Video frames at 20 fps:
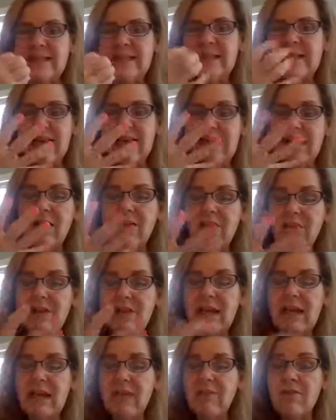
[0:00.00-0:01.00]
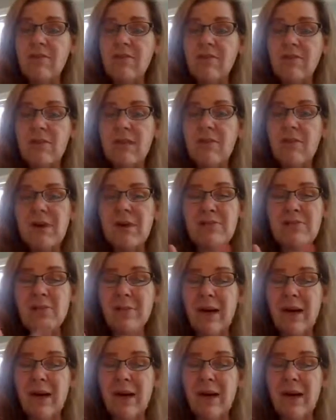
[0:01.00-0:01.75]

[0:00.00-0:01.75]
his nails and he gets his feet wet.